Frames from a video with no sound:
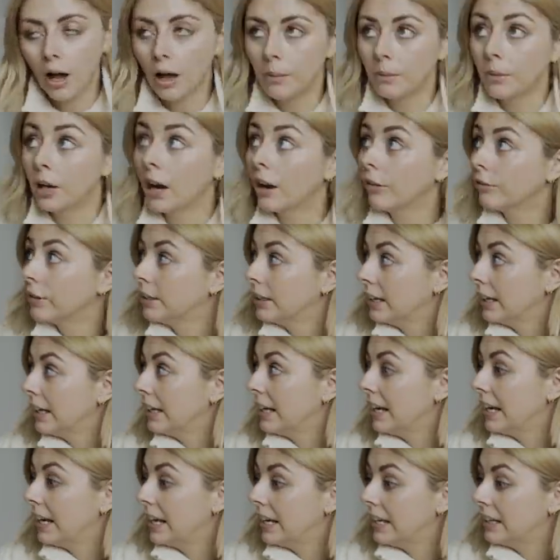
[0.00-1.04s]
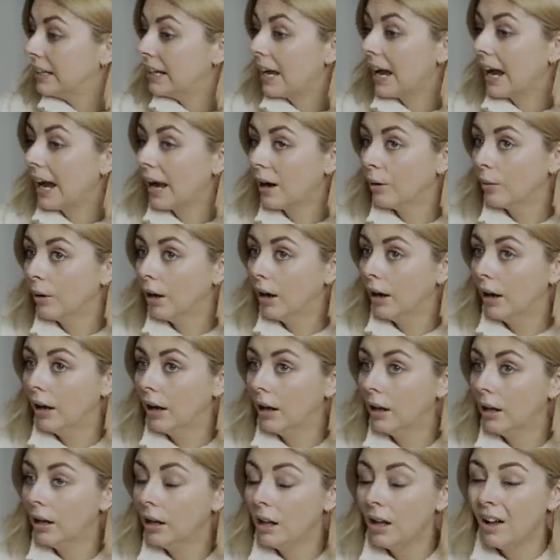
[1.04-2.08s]
I'm currently in
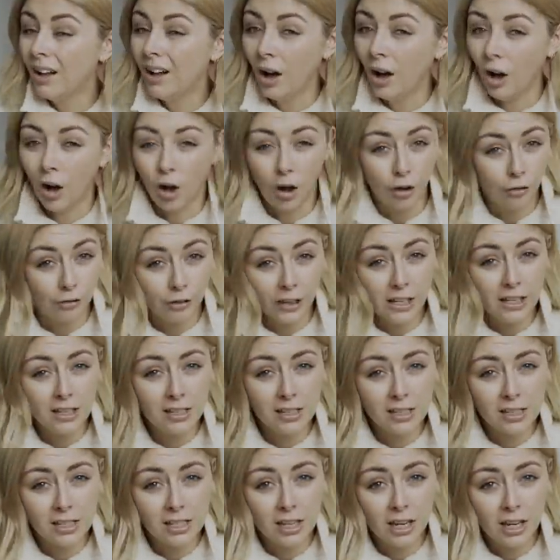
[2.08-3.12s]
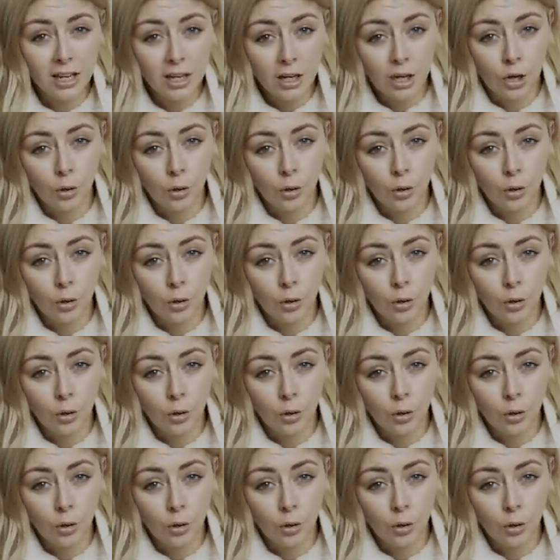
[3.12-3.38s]
our office,